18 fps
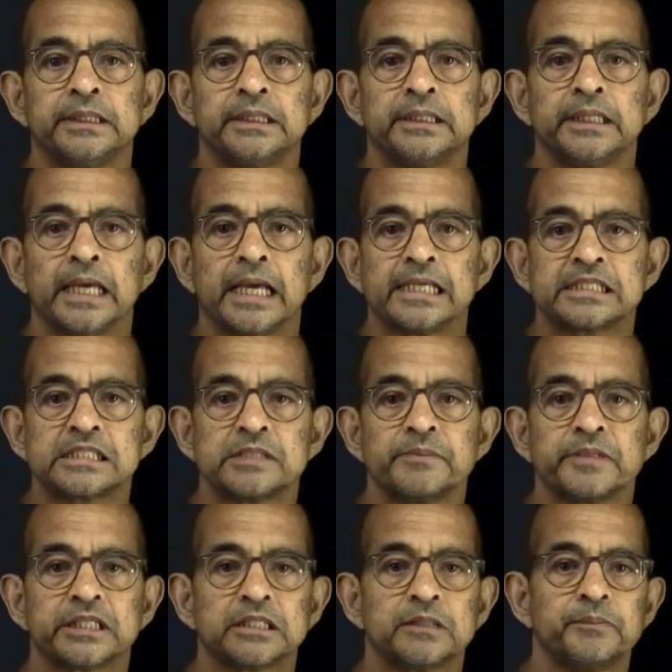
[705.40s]

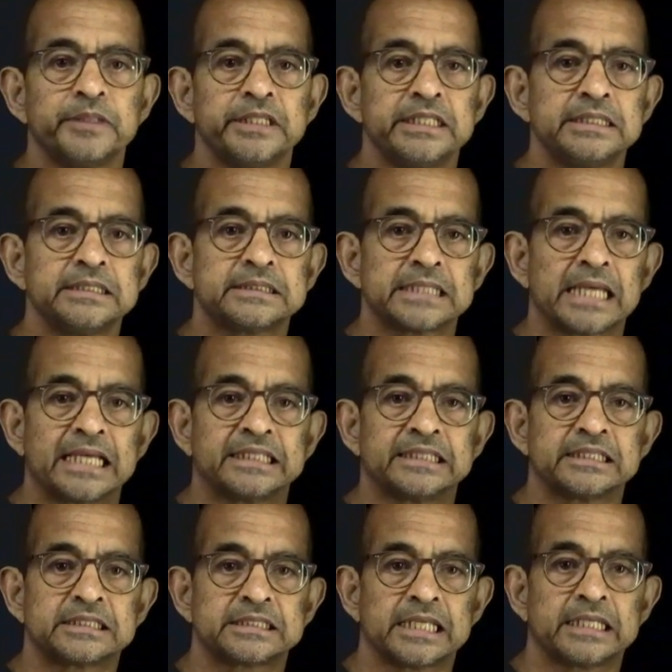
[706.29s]
estimated means and the
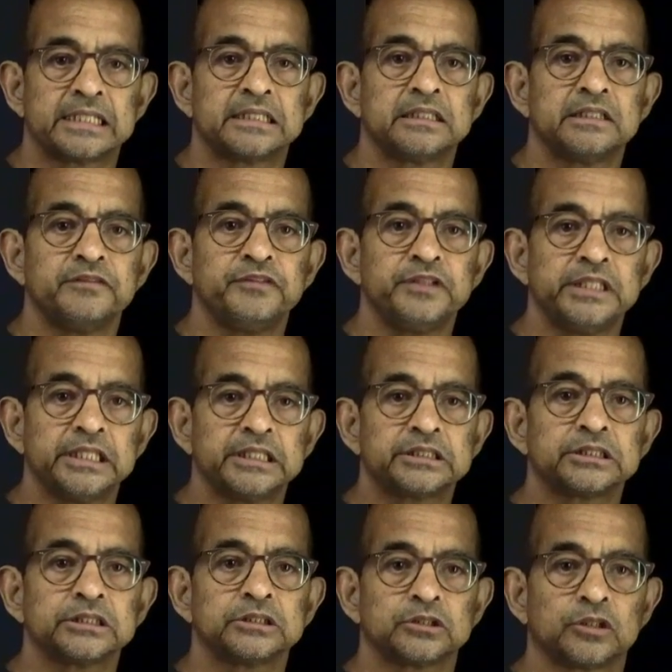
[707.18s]
standard
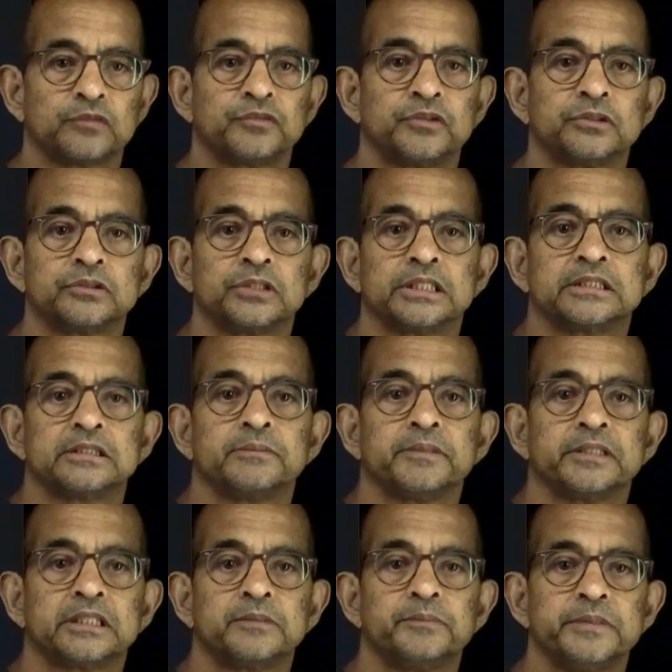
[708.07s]
deviations of those
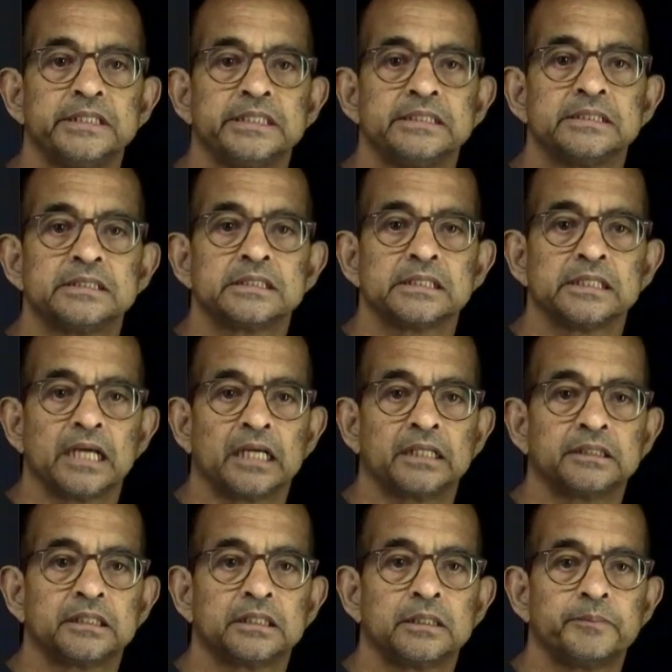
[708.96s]
estimated means
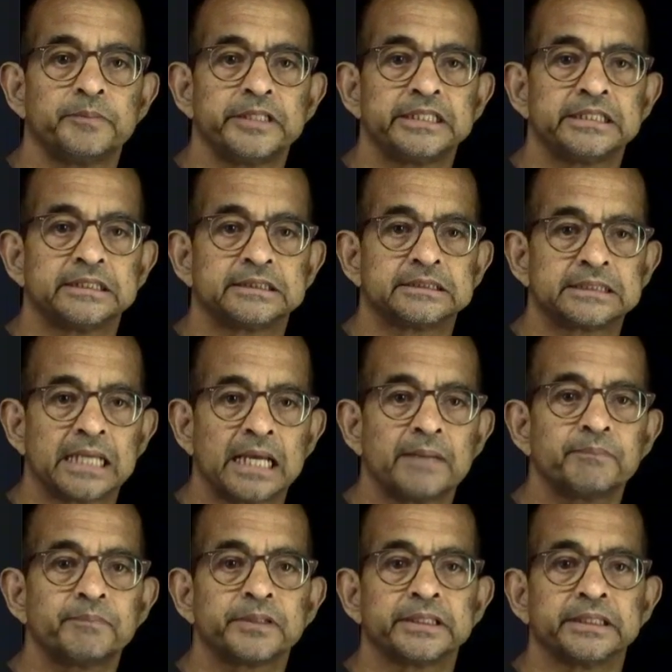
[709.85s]
under repeated
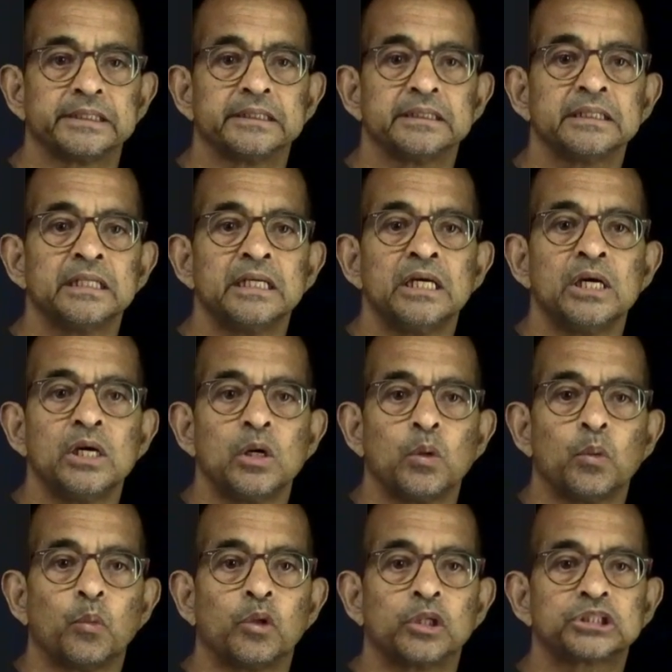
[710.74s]
sampling.
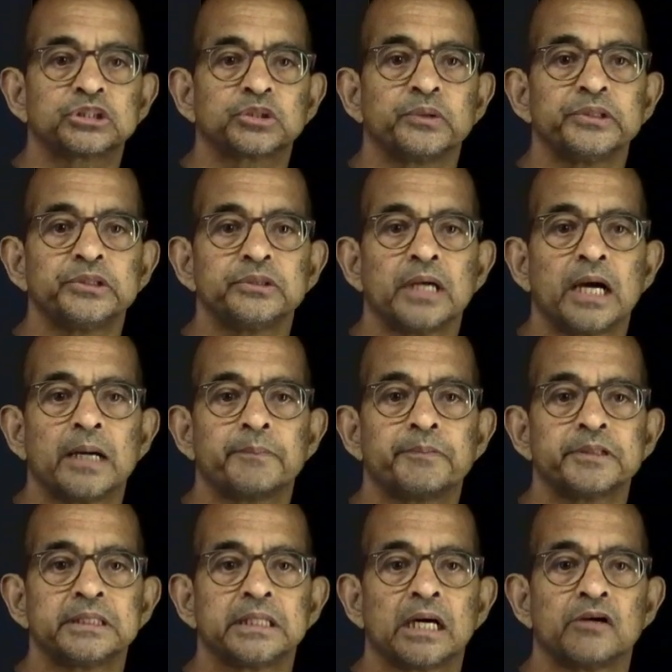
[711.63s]
What's going to
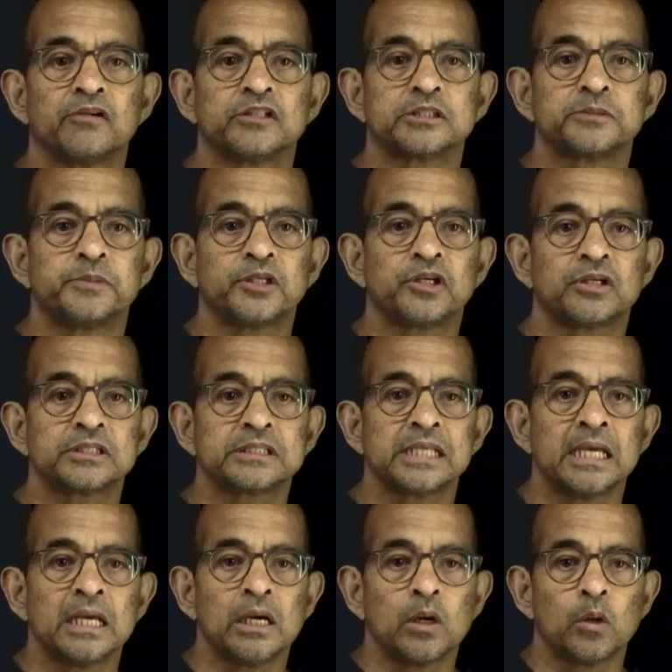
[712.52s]
happen now is, because
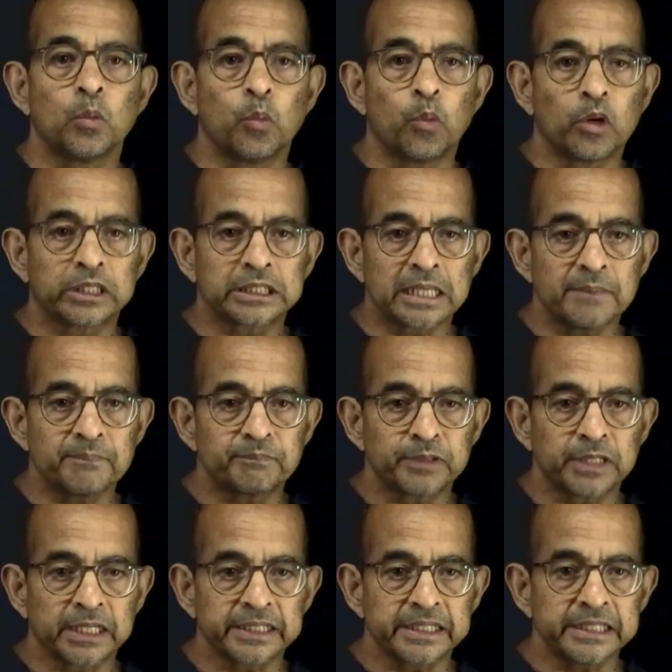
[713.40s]
what I'm
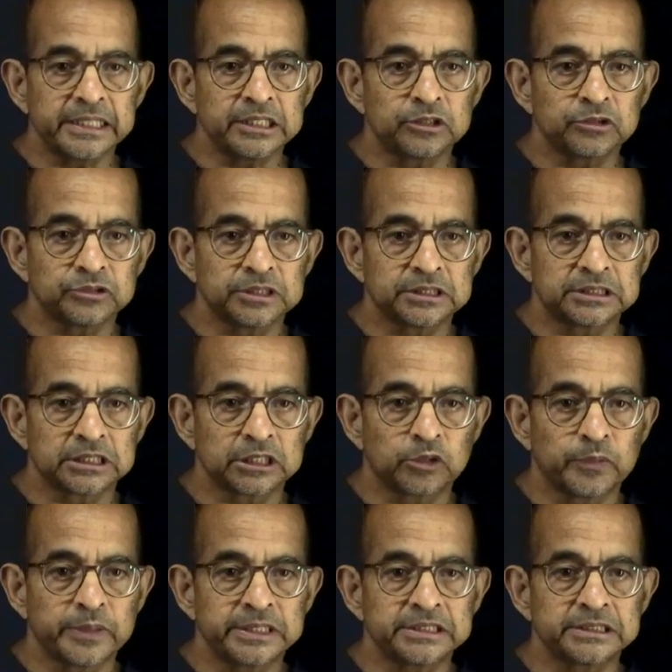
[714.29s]
plugging into this
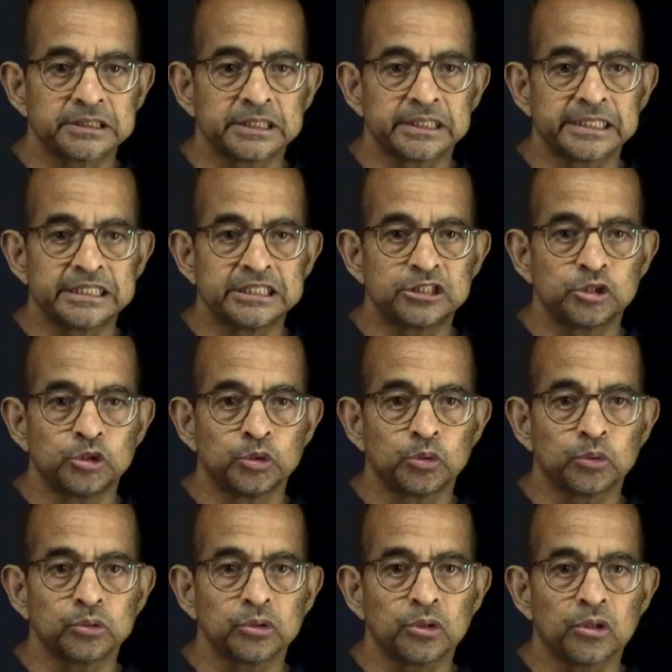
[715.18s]
equation is no
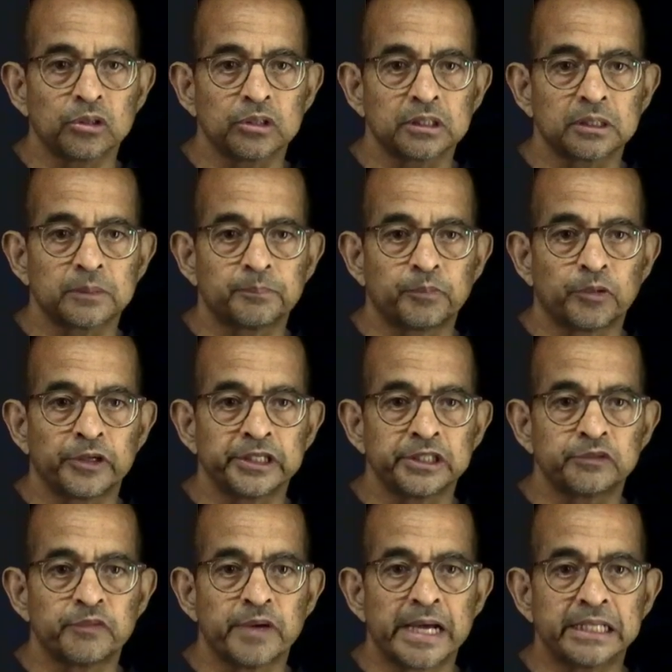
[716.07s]
longer a point
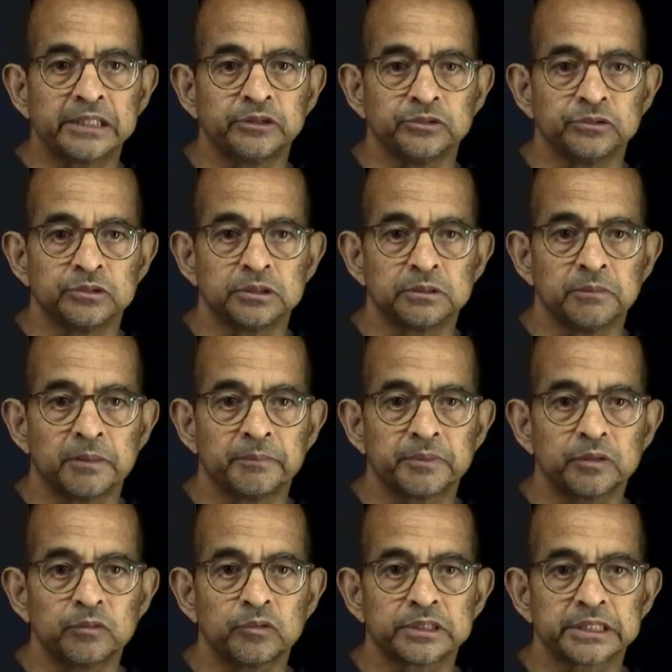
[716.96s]
value. Remember
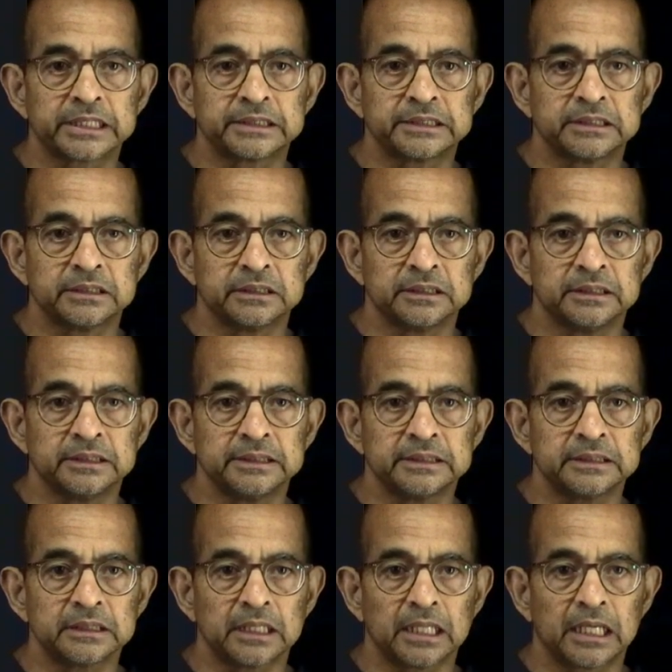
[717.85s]
what I did
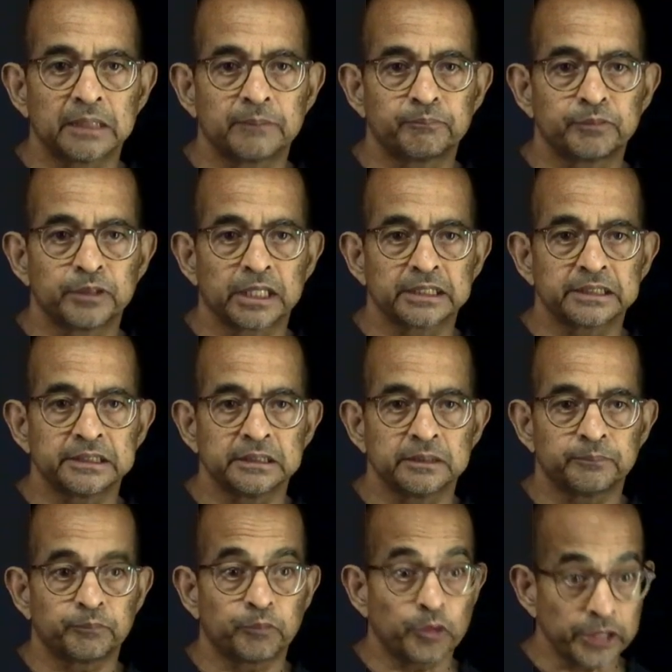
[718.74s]
earlier? I plugged in a
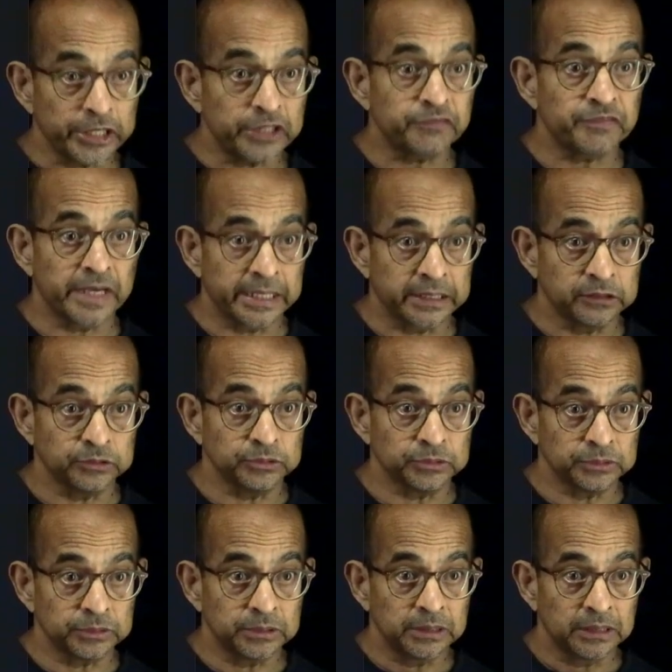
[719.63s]
point value.
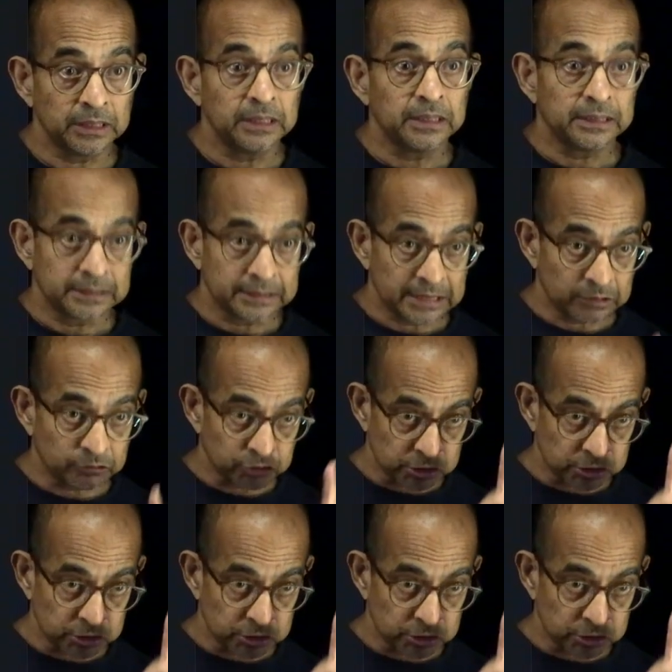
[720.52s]
That was